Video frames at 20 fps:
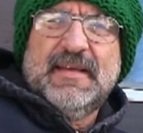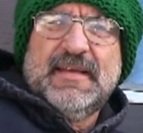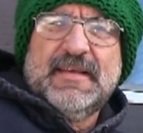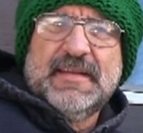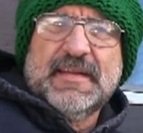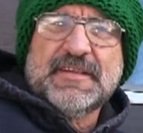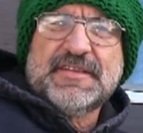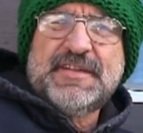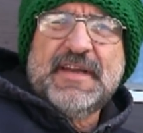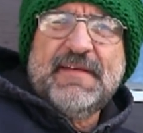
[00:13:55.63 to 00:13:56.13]

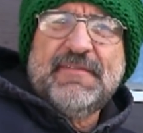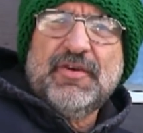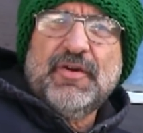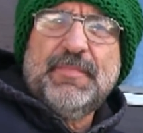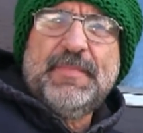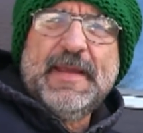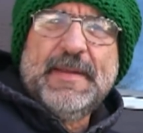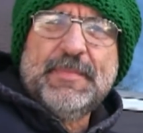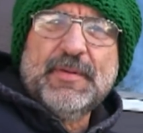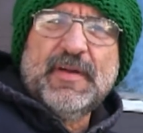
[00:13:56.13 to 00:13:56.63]
Now, several
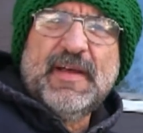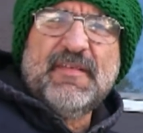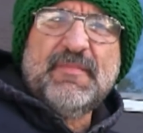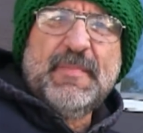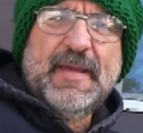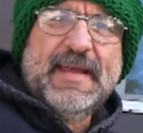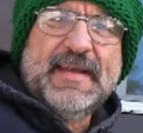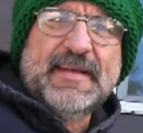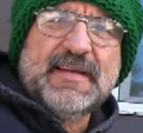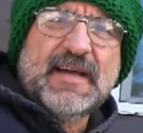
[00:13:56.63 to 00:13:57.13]
people have
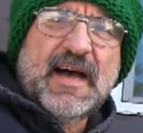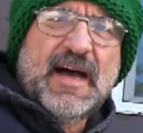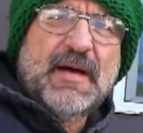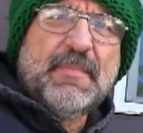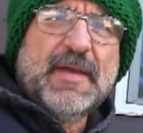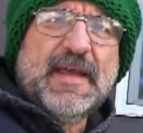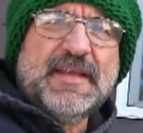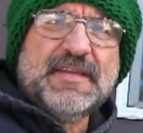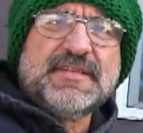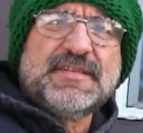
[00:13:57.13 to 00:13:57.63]
made
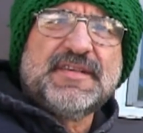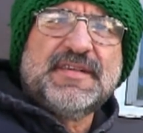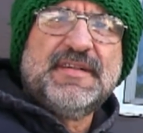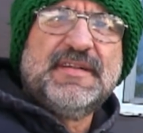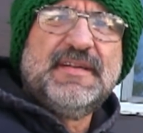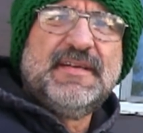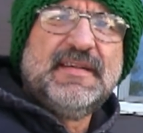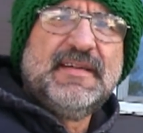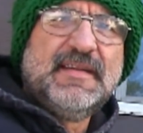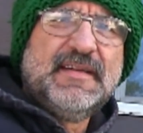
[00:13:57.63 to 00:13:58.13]
comments
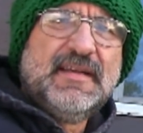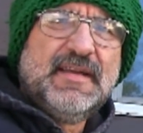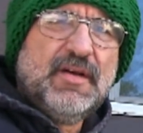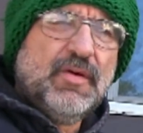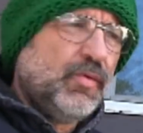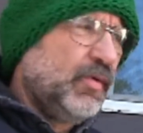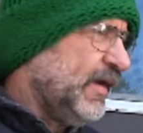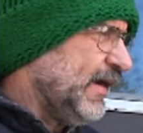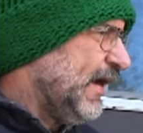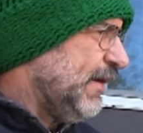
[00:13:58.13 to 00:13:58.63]

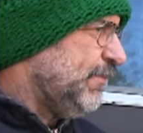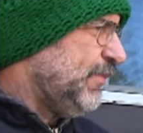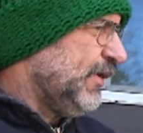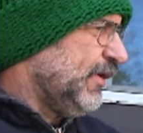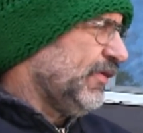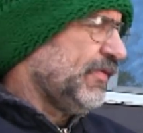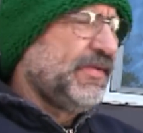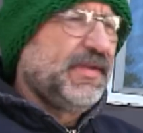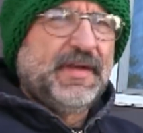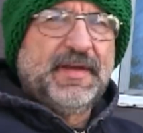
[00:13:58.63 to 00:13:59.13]
when I
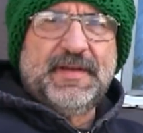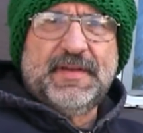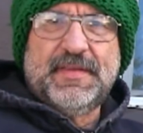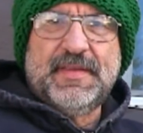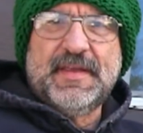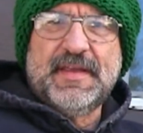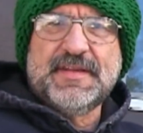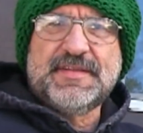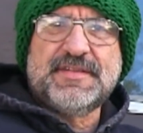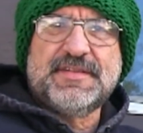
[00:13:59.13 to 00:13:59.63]
built
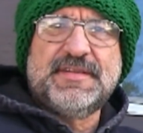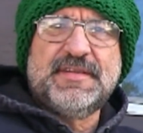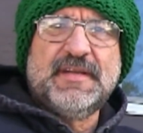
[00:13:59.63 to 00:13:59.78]
this